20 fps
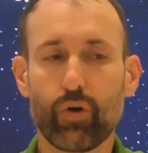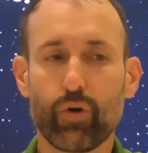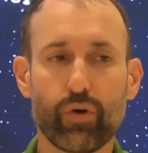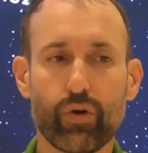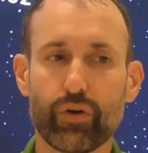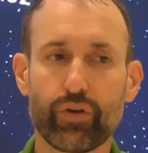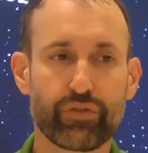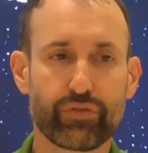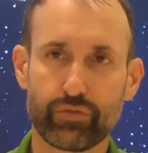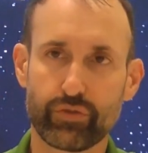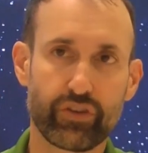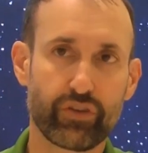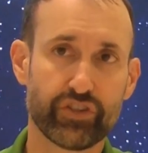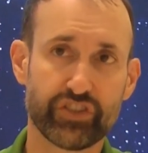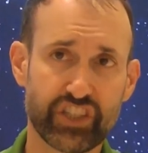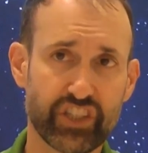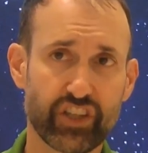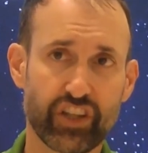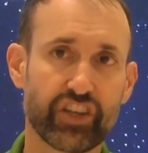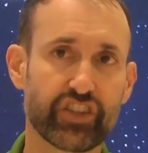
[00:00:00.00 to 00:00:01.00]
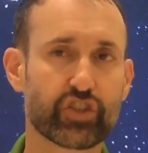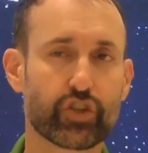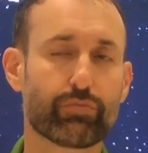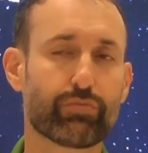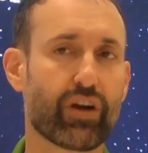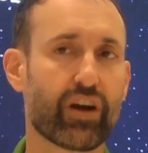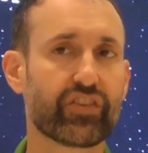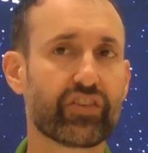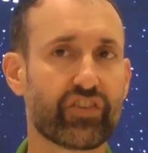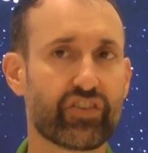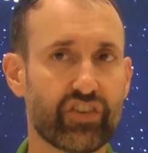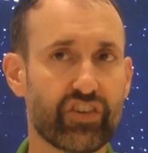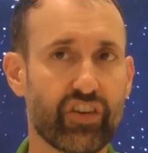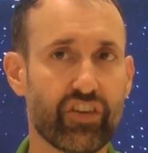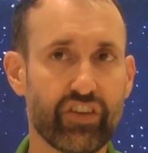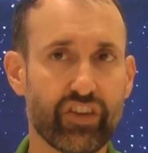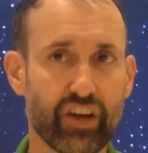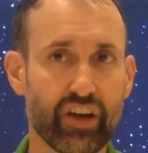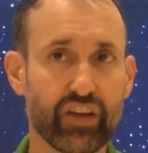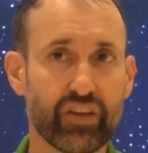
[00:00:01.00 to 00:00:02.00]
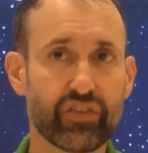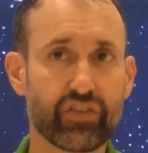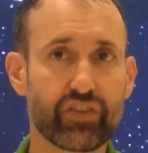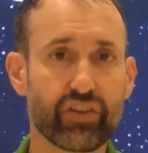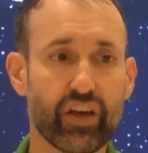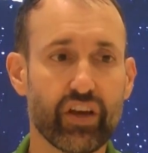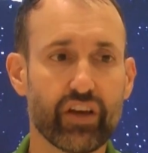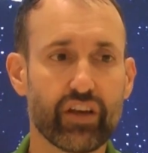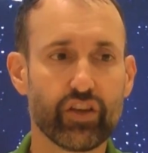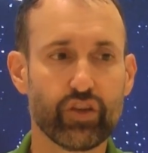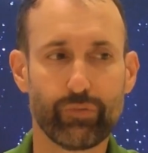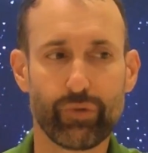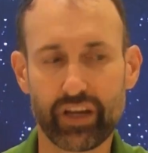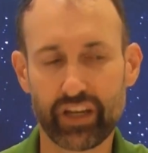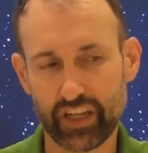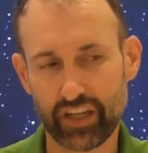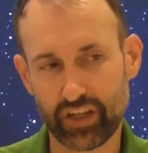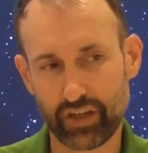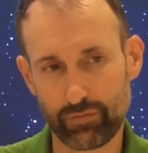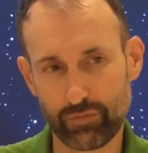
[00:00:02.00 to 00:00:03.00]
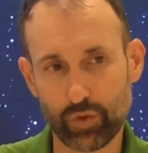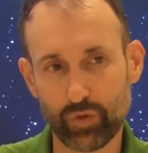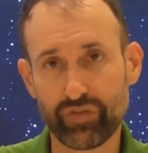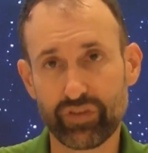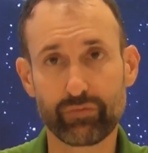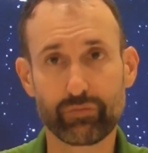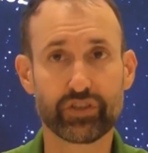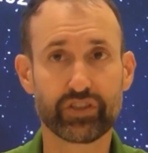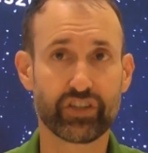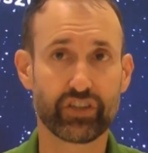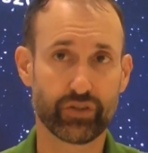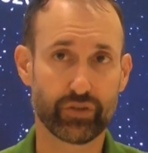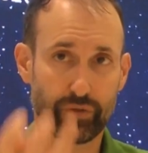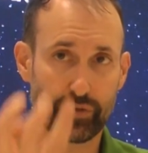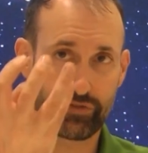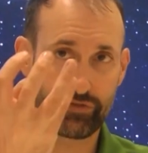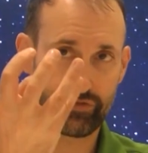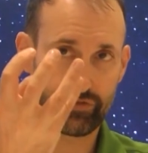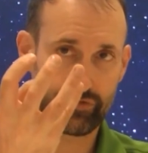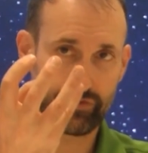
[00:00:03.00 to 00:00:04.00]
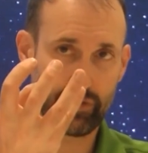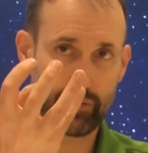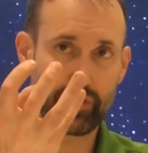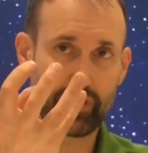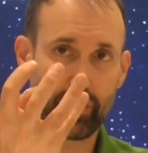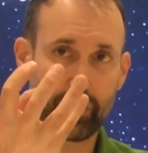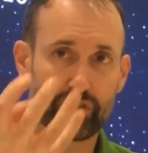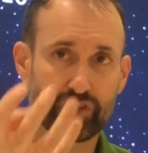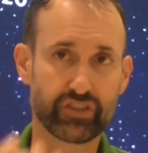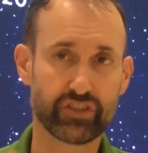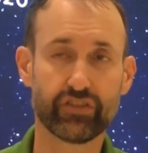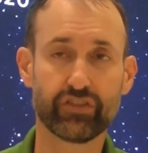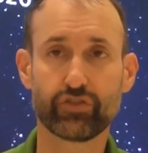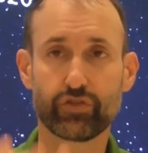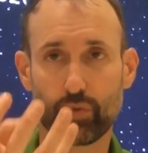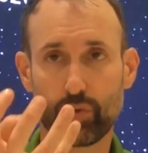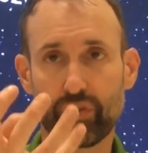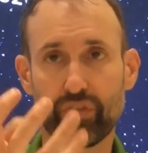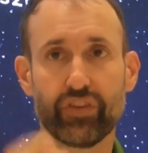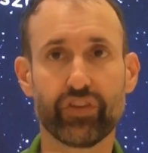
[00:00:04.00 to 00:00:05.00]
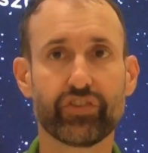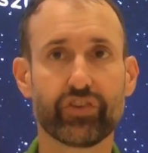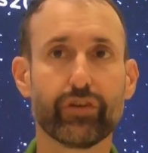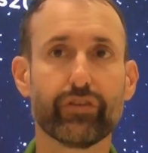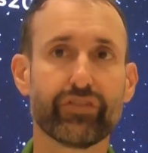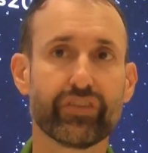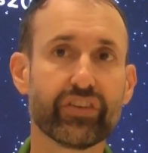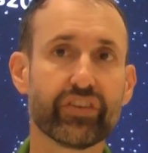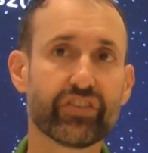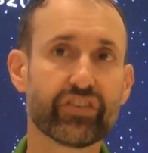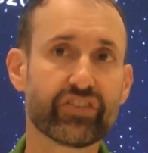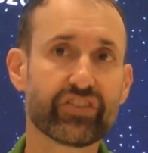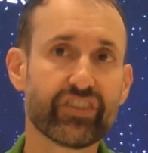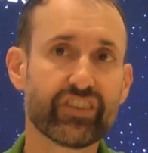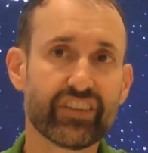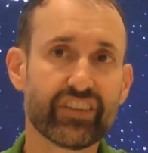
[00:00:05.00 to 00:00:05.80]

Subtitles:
or through other geological processes in the ice. You might end up moving materials from the ocean toward the surface.